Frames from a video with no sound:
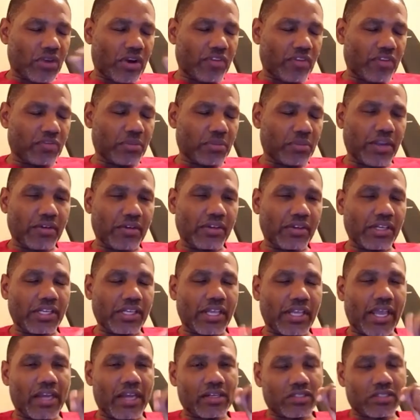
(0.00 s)
from Gary,
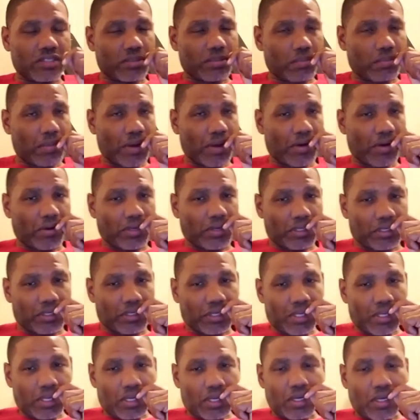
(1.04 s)
Indiana to Maryland,
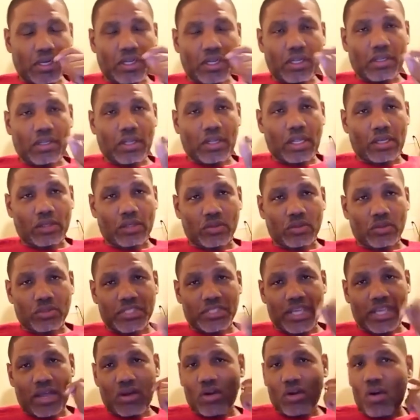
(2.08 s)
a little
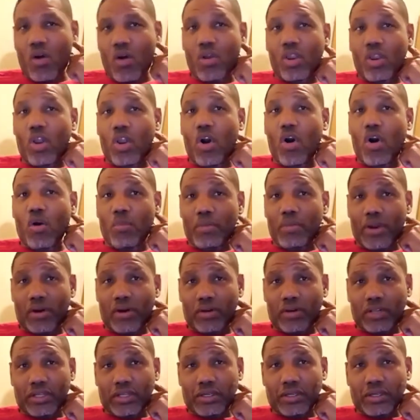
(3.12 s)
town called Laurel,
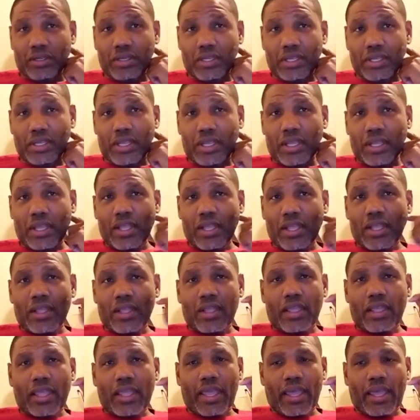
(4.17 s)
Maryland.
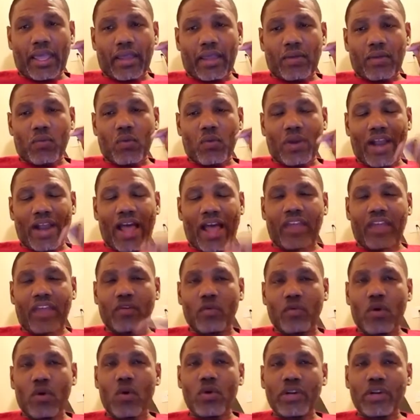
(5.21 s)
And when I
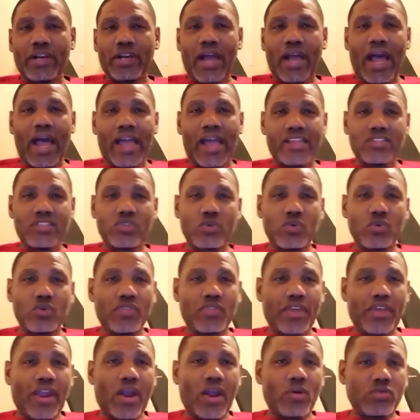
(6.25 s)
enrolled in high school
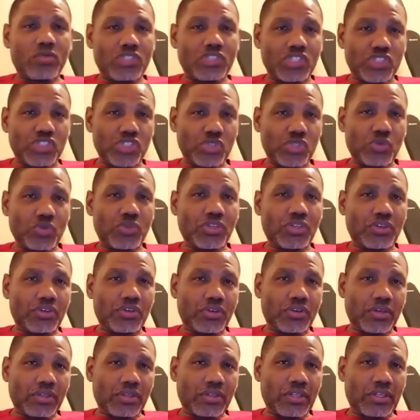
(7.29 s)
there, I was a junior.
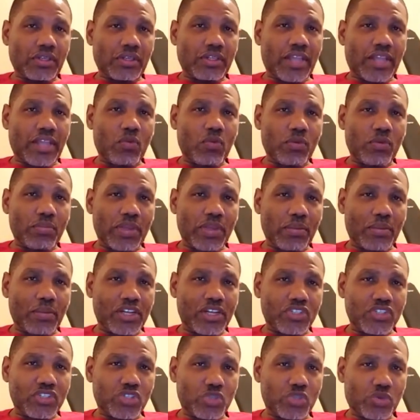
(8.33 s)
That would be my
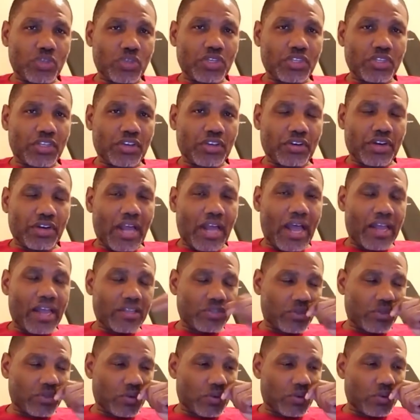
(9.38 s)
junior year in high
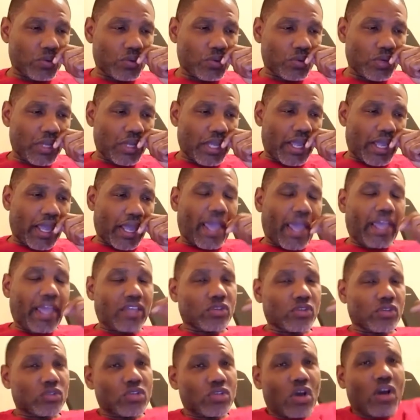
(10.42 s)
school. And
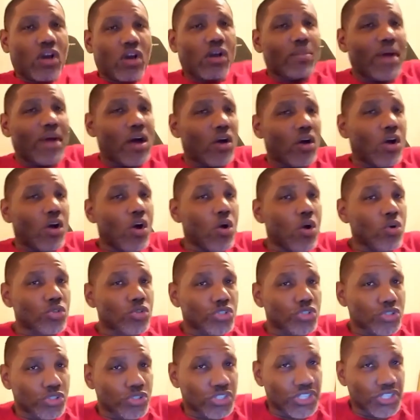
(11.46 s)
you talk about
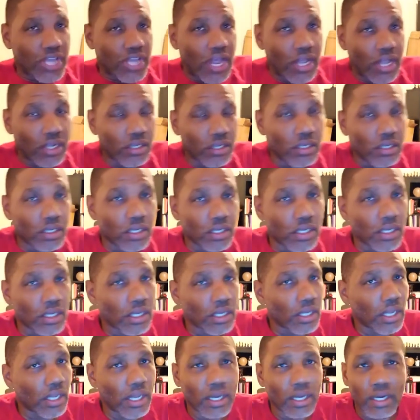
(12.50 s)
culture shock.
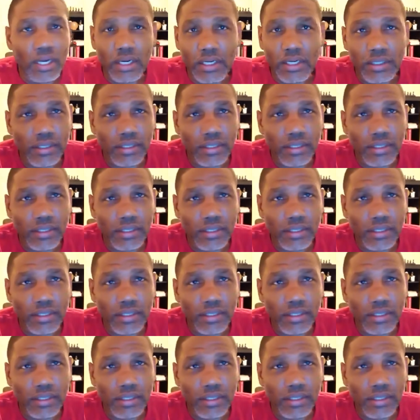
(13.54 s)
I